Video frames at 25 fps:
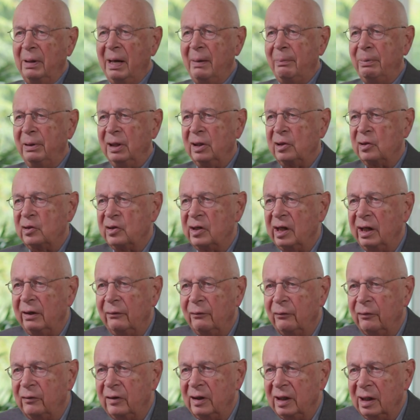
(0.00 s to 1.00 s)
public
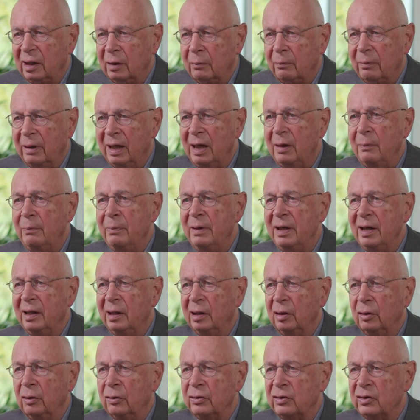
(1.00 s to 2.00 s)
safety and
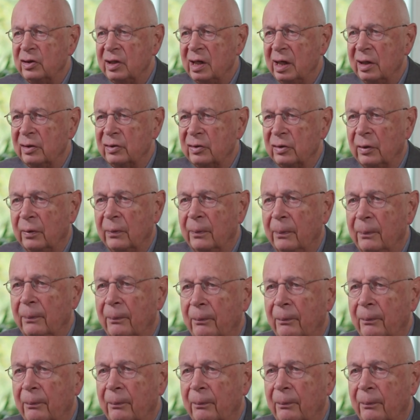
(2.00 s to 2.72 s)
well-being on the other.